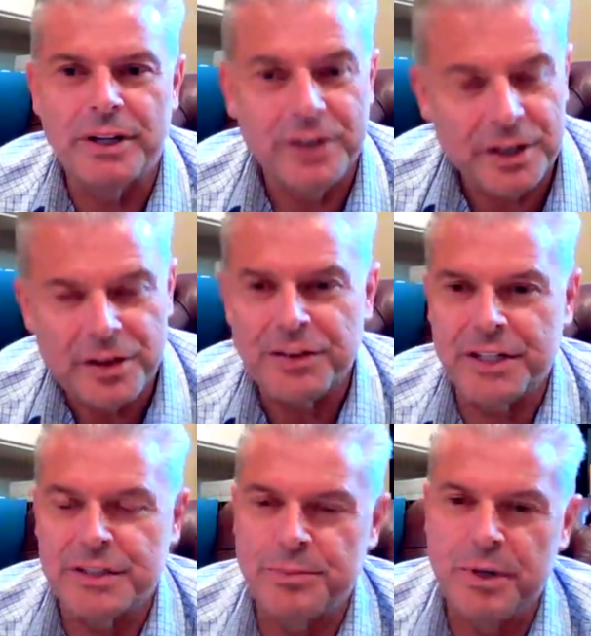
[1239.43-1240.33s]
and the other
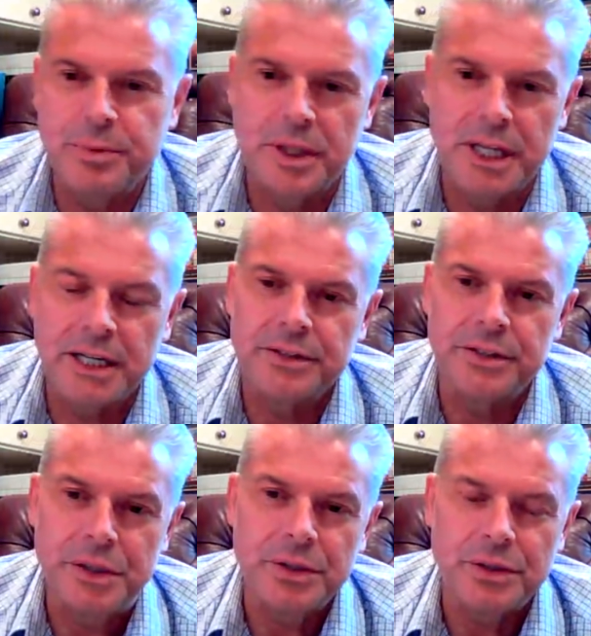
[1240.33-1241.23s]
things that people like to
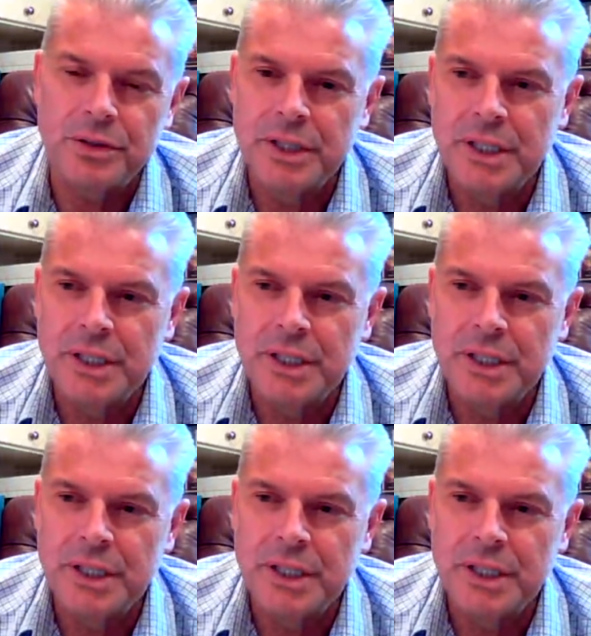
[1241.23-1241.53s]
do.